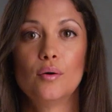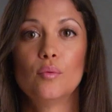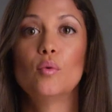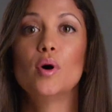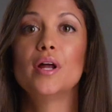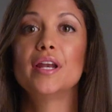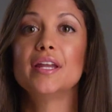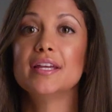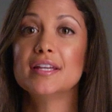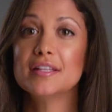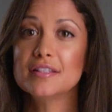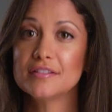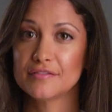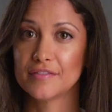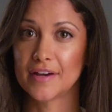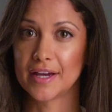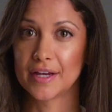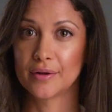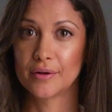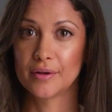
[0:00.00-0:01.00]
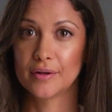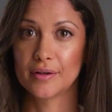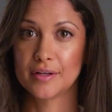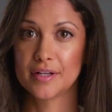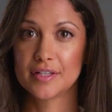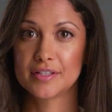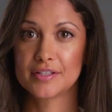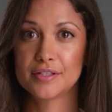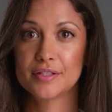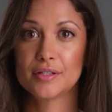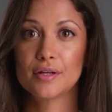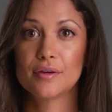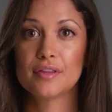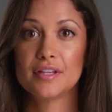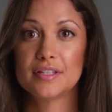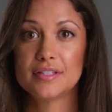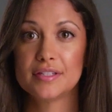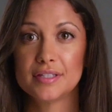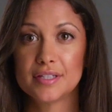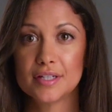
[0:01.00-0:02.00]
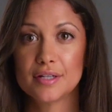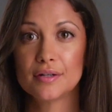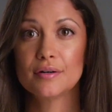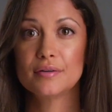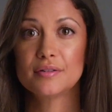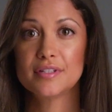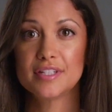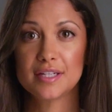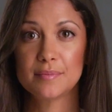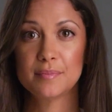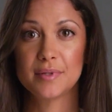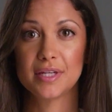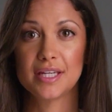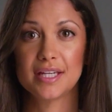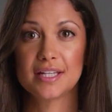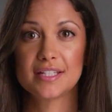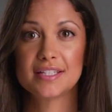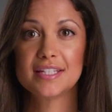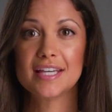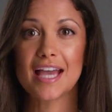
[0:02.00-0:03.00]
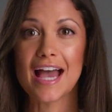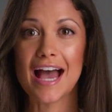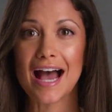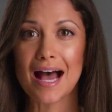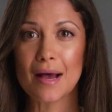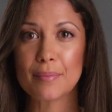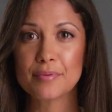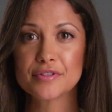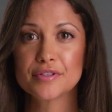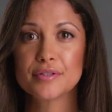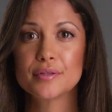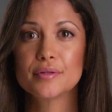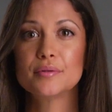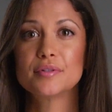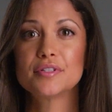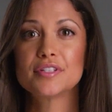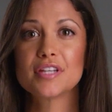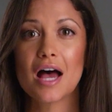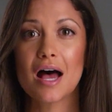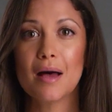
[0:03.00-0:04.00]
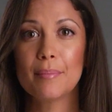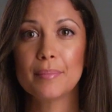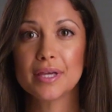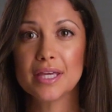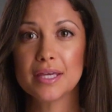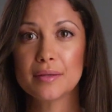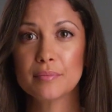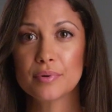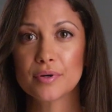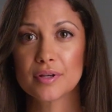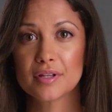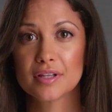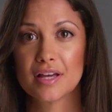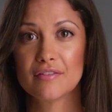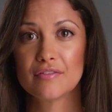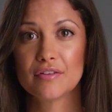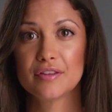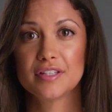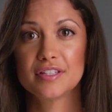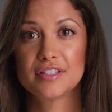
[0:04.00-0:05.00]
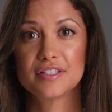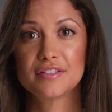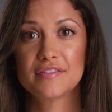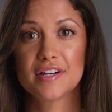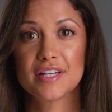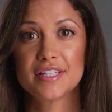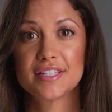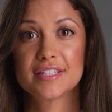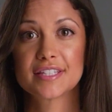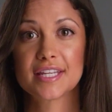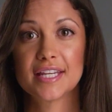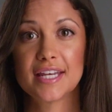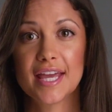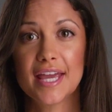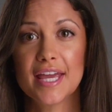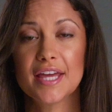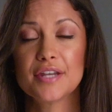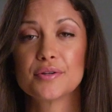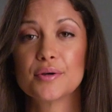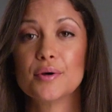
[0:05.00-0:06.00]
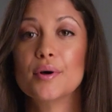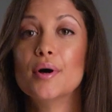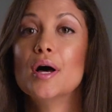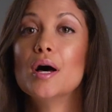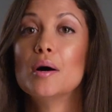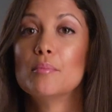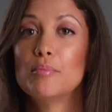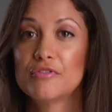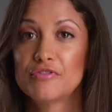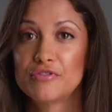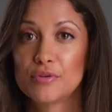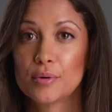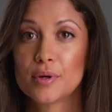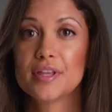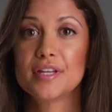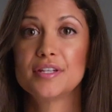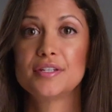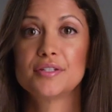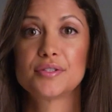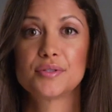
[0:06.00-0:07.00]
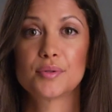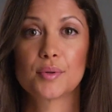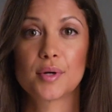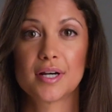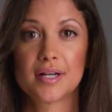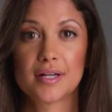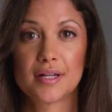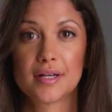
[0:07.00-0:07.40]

What is vital is to know that 0 dB is the absolute top input level these devices can handle before they distort.